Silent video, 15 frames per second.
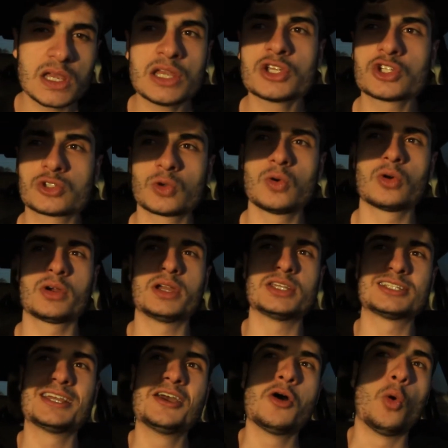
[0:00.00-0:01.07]
his
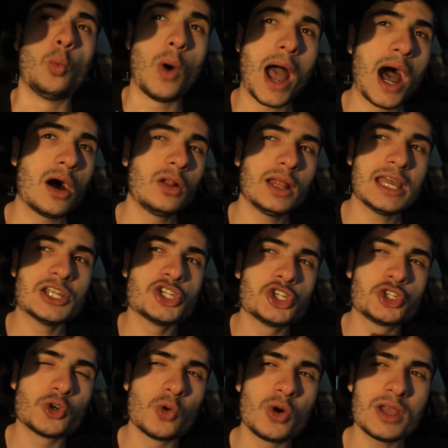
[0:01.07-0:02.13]
stories while
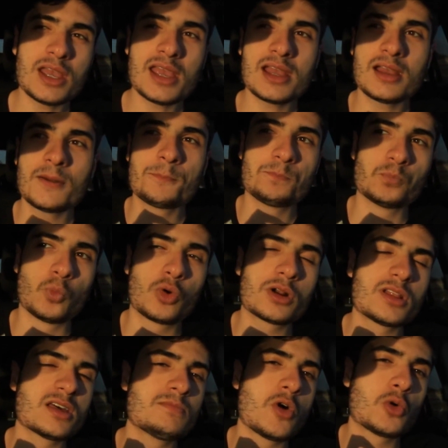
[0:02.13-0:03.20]
enjoying one
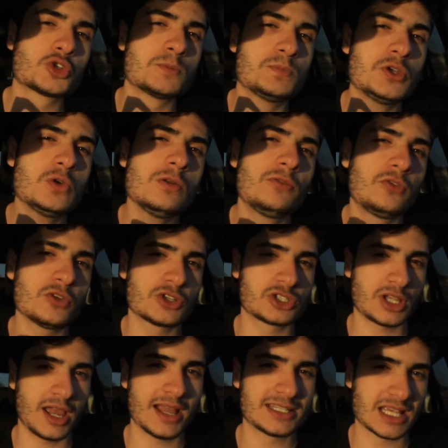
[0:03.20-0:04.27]
of the most beautiful
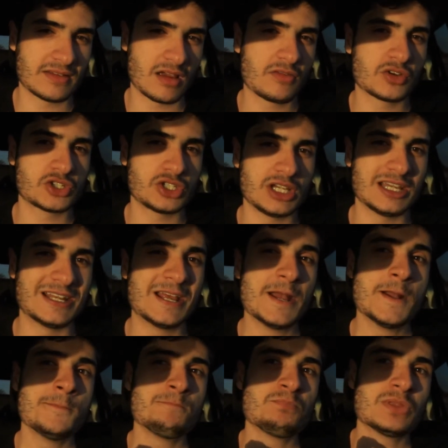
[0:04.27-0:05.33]
sights I've ever seen
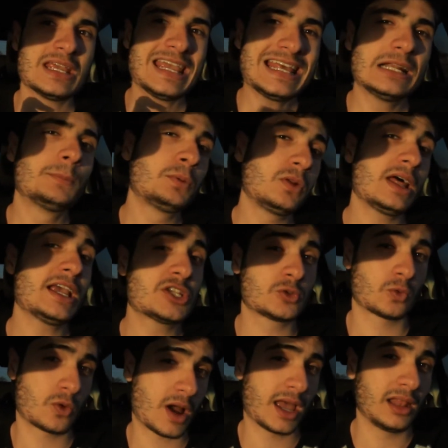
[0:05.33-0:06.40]
in a place
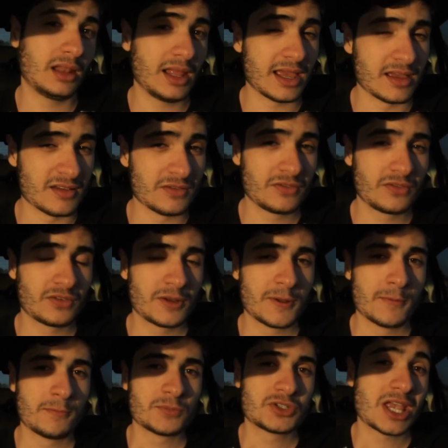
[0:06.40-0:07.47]
where I live,
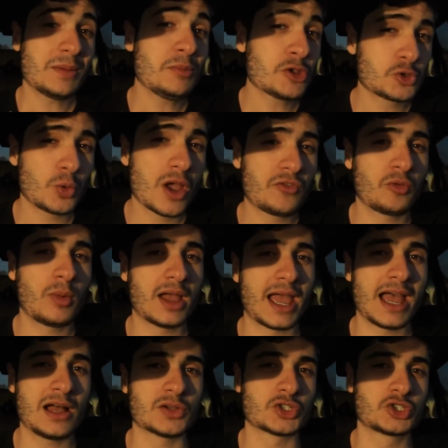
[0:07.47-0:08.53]
10 minutes away from my
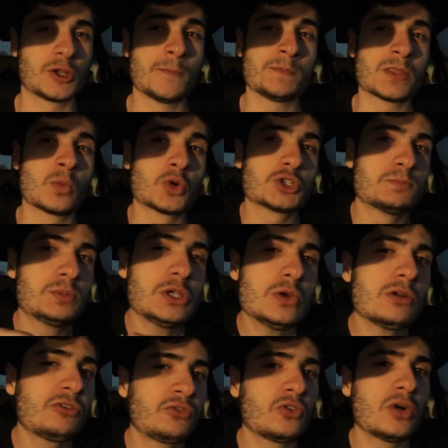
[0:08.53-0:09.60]
house, was
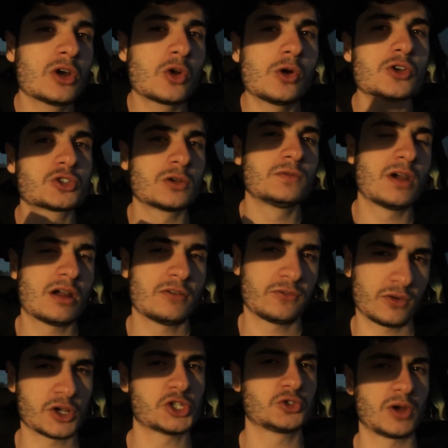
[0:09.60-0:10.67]
beautiful and also very
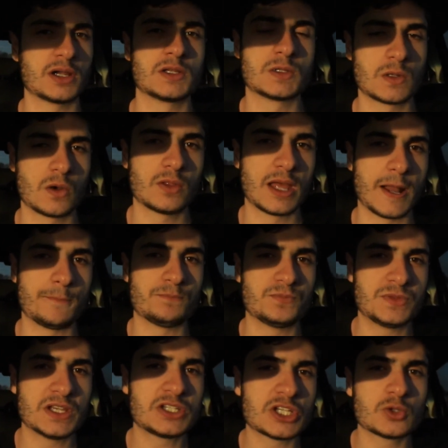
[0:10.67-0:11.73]
frustrating to know that
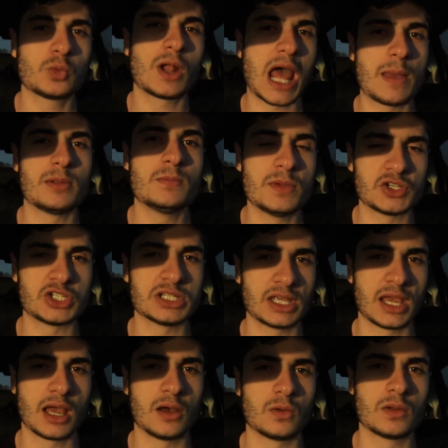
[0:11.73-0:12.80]
this is what I've been
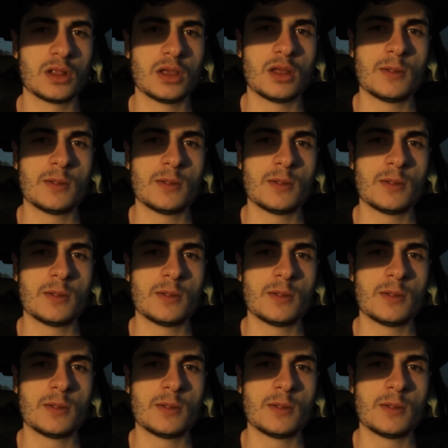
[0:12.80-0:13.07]
missing out.